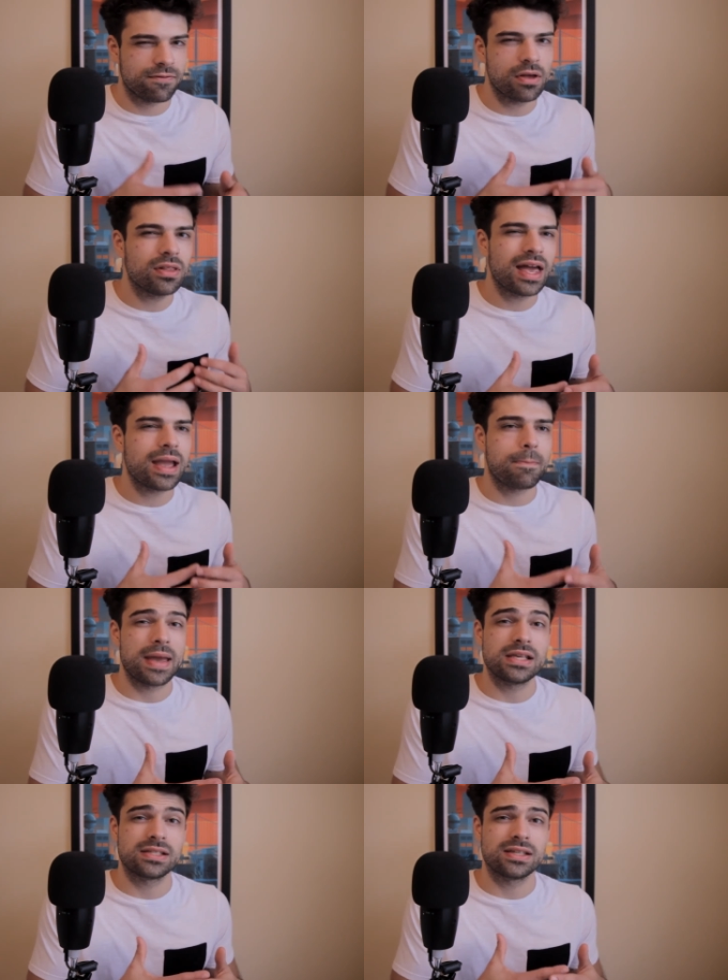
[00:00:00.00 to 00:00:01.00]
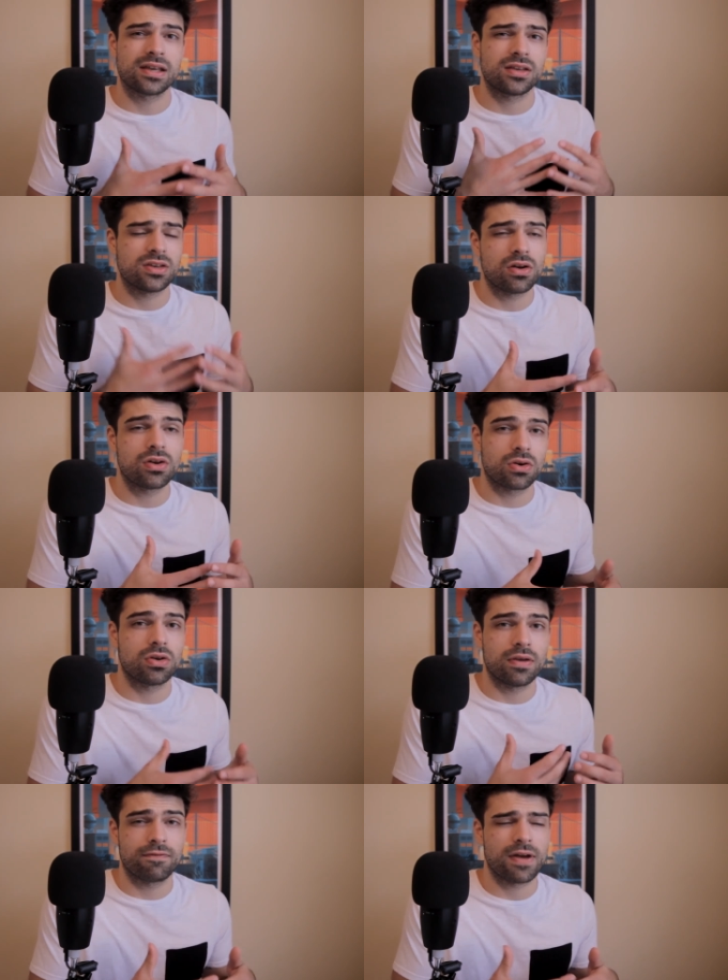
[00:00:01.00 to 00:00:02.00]
felt like basic young
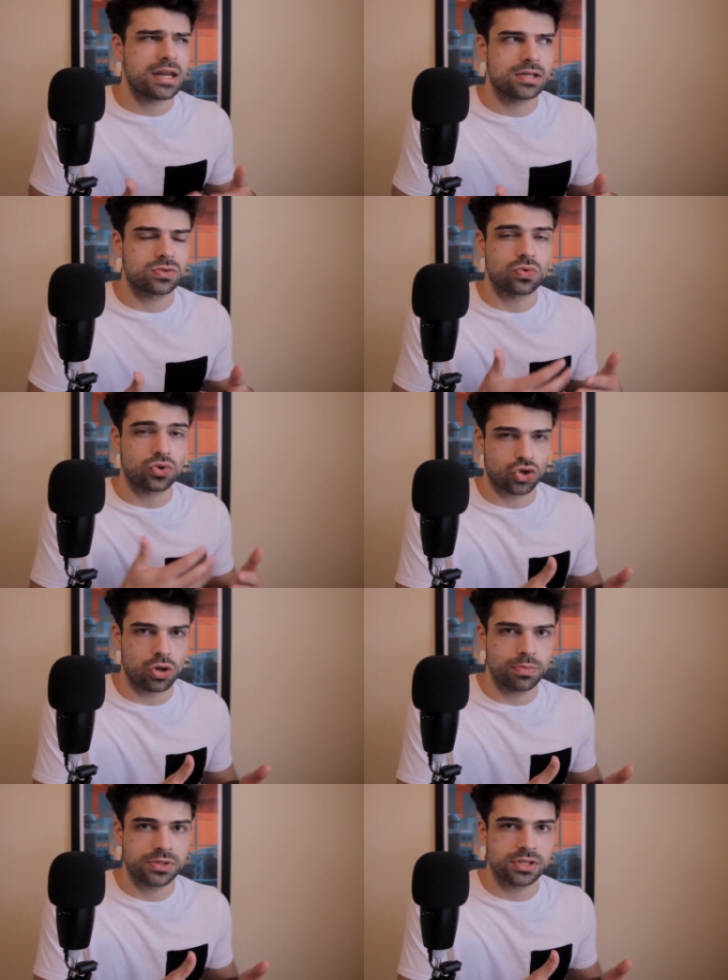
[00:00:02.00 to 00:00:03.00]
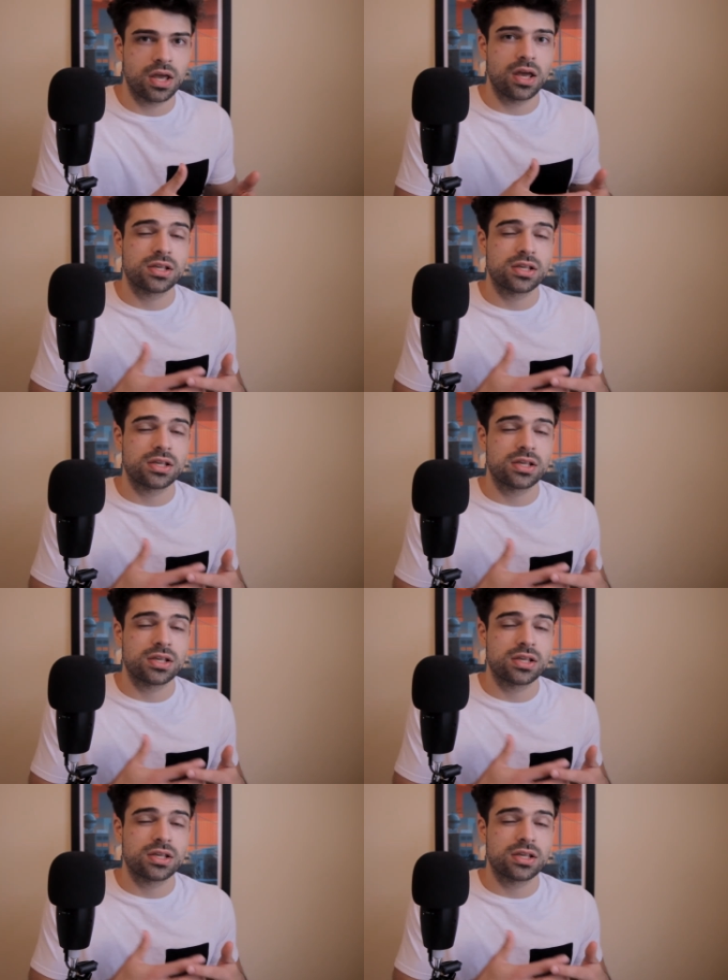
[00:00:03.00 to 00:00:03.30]
girl at fighting school tropes